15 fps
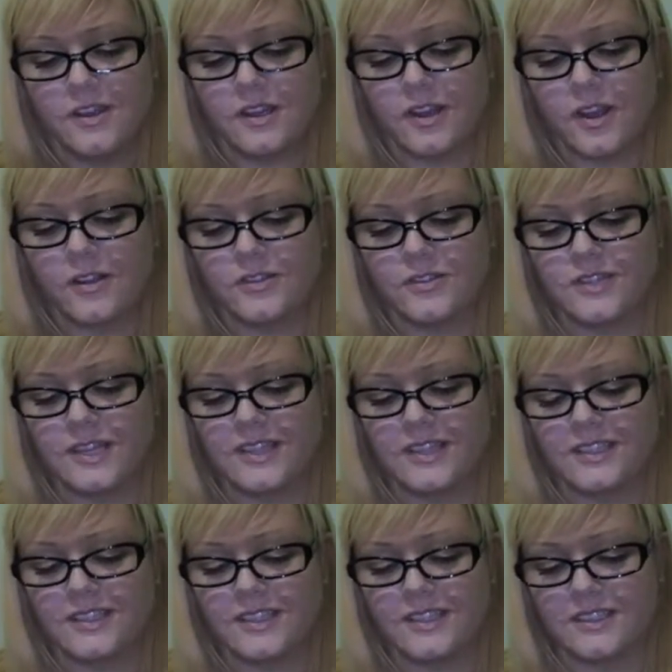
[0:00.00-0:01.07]
concert date
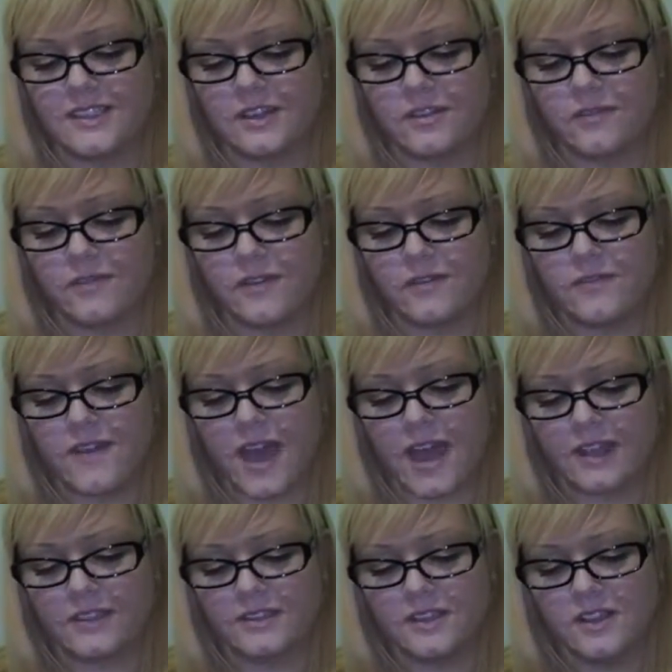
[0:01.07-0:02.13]
listings, and other fun
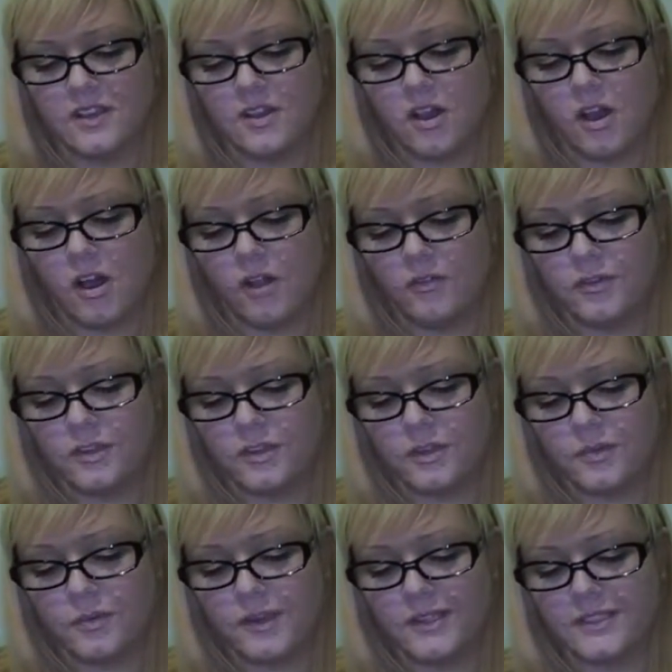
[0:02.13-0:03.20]
facts, all for the low
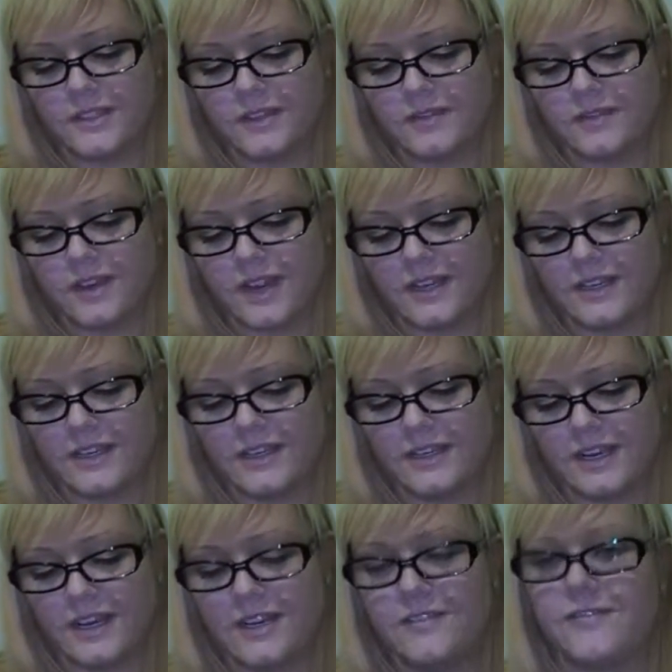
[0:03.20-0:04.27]
price of
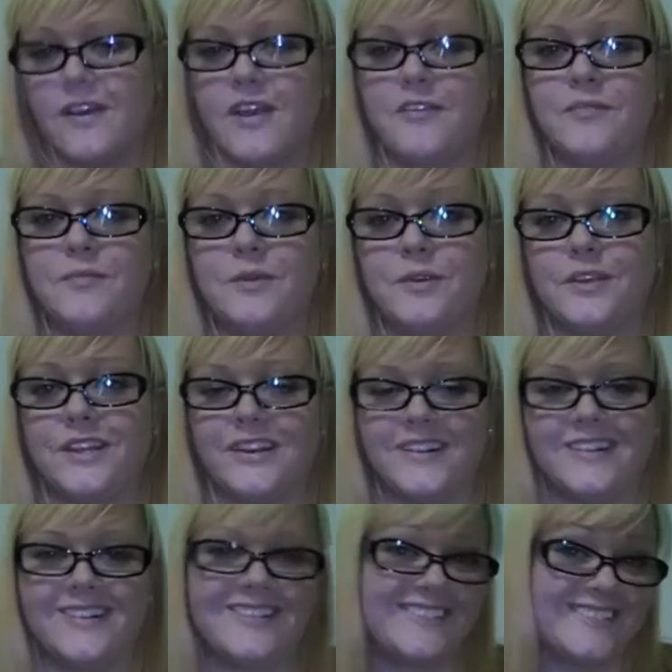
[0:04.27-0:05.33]
$19.95 per year.